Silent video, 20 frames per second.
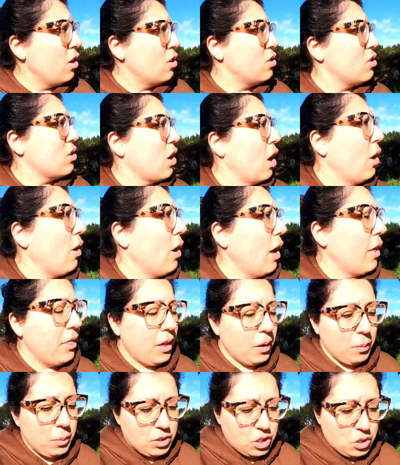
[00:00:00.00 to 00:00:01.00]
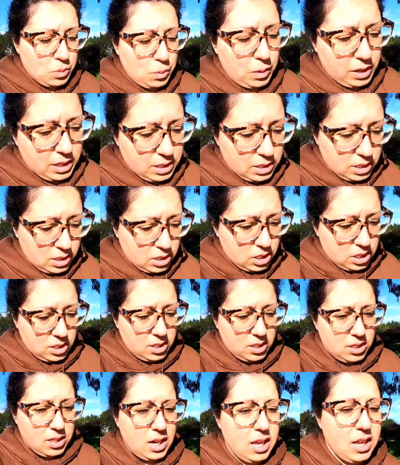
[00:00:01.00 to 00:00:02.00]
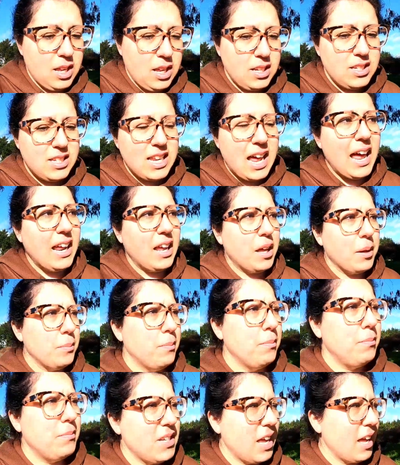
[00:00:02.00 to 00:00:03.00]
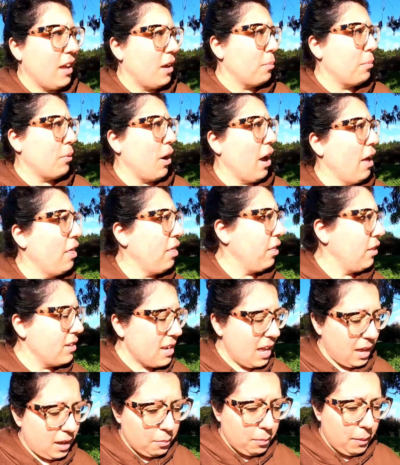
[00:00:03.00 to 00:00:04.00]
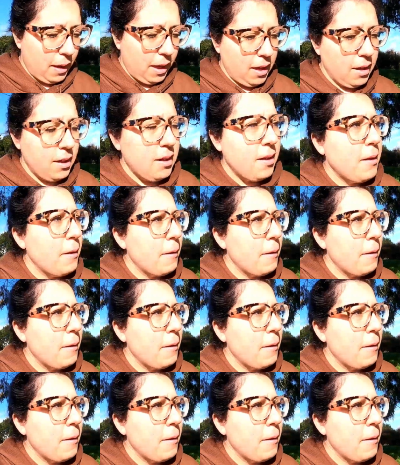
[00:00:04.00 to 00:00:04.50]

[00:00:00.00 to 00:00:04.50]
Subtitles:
So I think we just wanted to just take a breath, take a beat.